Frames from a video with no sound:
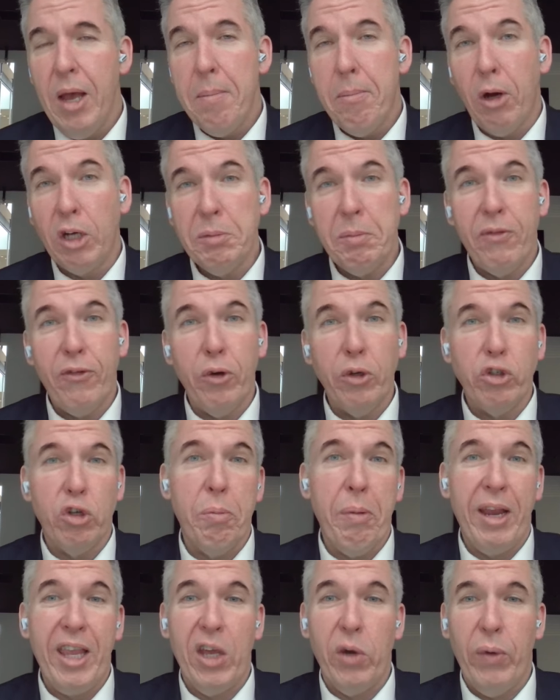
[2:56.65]
possibly through
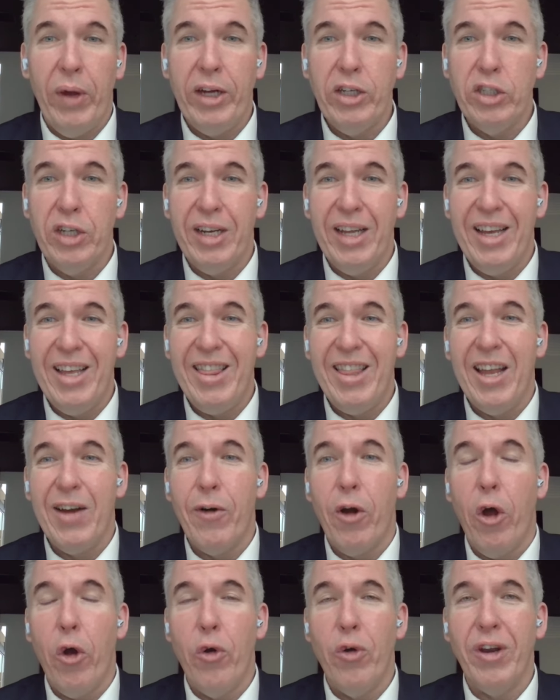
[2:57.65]
superannuation in
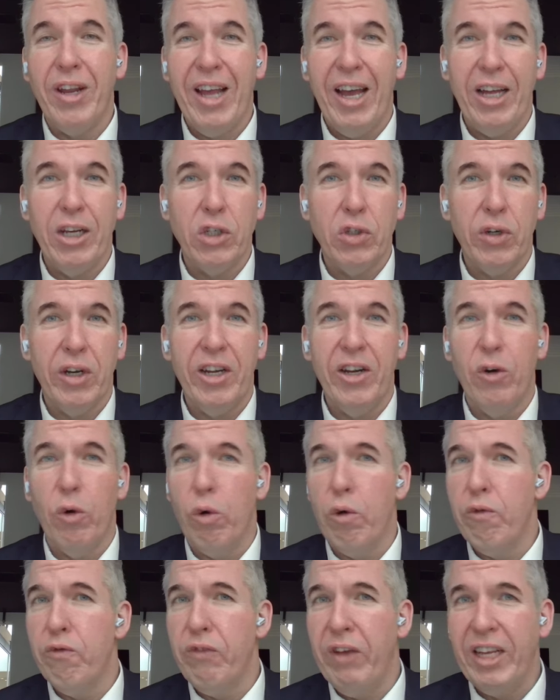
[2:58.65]
their own country
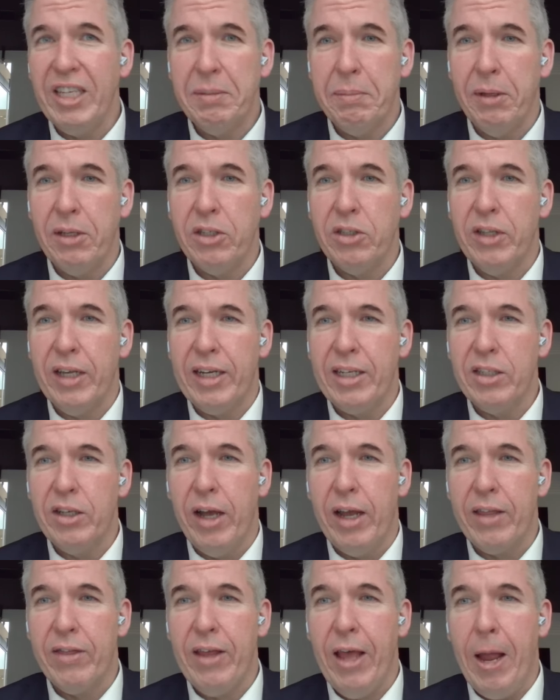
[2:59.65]
or investments, things
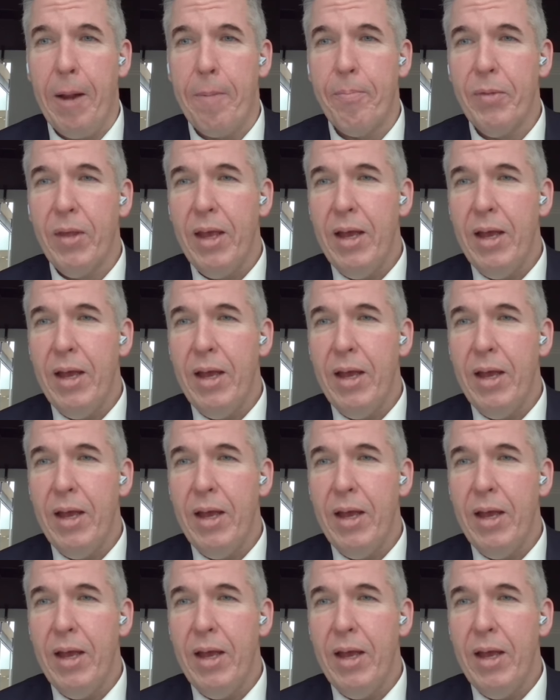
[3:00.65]
like that.